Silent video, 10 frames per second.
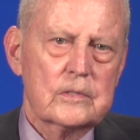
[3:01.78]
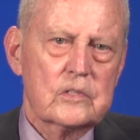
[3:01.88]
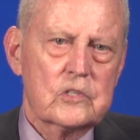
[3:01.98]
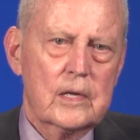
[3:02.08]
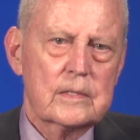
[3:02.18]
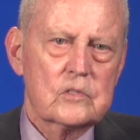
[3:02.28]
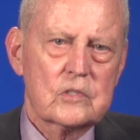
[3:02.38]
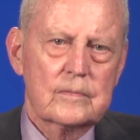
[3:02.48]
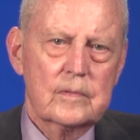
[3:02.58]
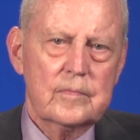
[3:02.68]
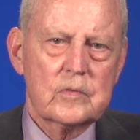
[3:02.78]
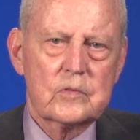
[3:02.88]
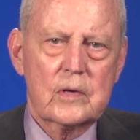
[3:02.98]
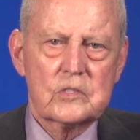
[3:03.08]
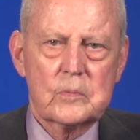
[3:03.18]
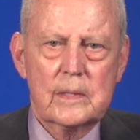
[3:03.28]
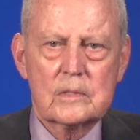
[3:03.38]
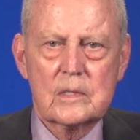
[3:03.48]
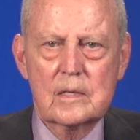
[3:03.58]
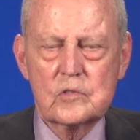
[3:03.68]
on the status of liver
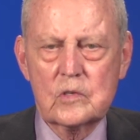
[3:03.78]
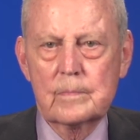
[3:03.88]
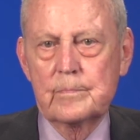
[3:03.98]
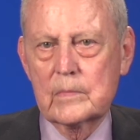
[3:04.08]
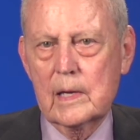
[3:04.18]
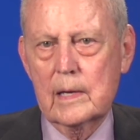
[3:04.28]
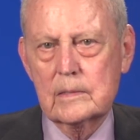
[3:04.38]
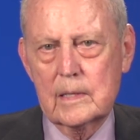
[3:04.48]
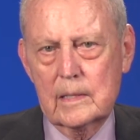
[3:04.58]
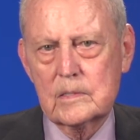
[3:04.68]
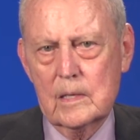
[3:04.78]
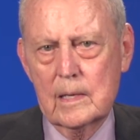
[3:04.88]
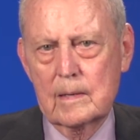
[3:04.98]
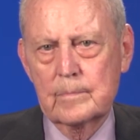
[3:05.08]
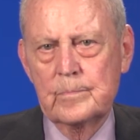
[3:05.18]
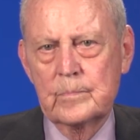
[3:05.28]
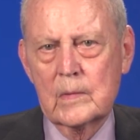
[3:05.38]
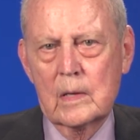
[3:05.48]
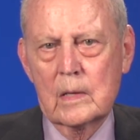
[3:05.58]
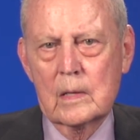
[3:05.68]
transplantation at that time.
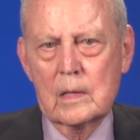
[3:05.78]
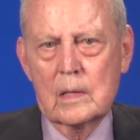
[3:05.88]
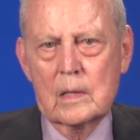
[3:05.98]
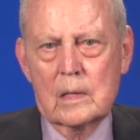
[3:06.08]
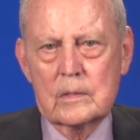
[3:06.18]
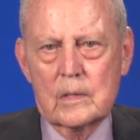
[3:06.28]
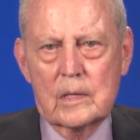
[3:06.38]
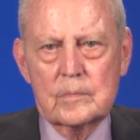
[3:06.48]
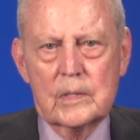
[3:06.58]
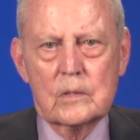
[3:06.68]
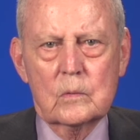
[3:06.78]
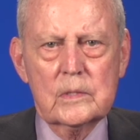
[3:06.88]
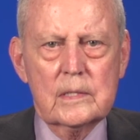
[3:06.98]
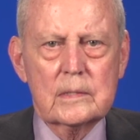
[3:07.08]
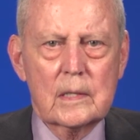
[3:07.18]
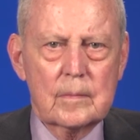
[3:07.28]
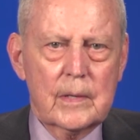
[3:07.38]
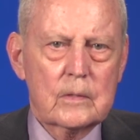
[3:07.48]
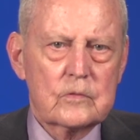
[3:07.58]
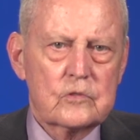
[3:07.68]
There had been only
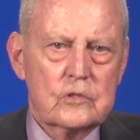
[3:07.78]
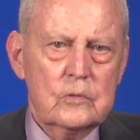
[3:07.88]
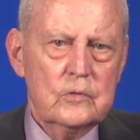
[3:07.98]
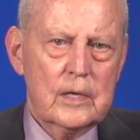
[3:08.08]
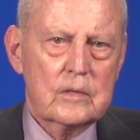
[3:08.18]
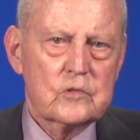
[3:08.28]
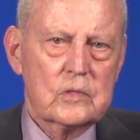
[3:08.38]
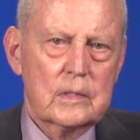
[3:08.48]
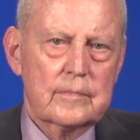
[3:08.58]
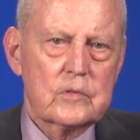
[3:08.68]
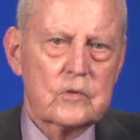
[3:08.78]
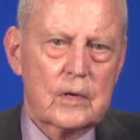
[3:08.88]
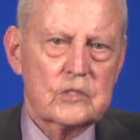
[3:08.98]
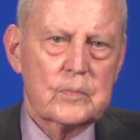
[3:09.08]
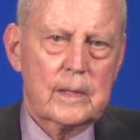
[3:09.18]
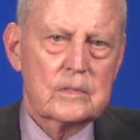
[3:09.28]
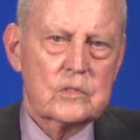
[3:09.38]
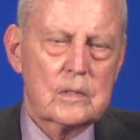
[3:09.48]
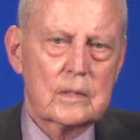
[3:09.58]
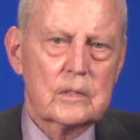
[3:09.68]
about two thousand liver
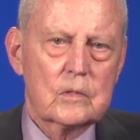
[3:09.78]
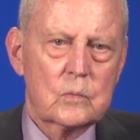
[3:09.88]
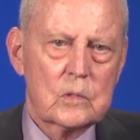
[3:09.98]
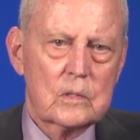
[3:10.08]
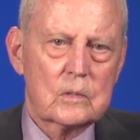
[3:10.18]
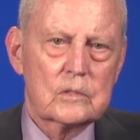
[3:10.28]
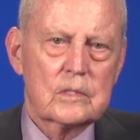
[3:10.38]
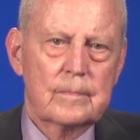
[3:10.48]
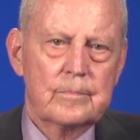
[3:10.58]
transplants done in the world.